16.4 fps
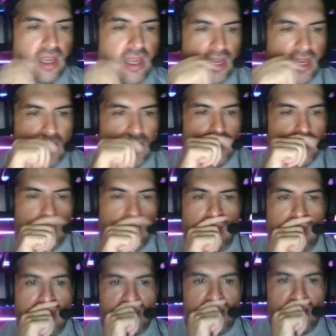And
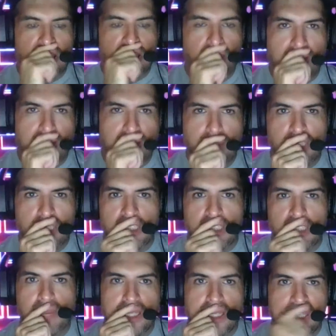I'm
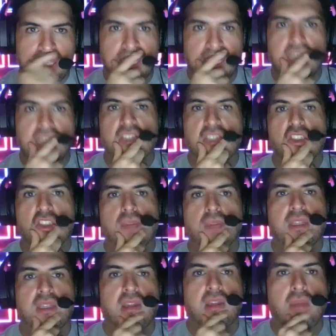suspecting this is
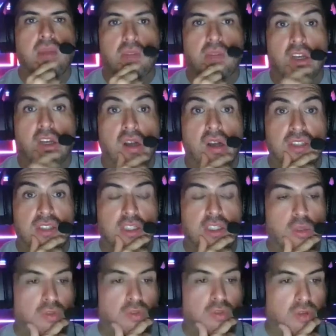something that may be causing
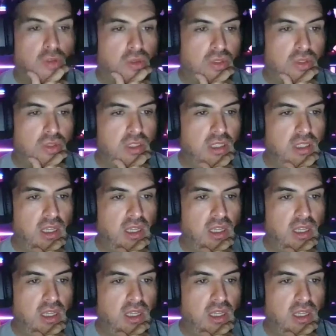UFOs.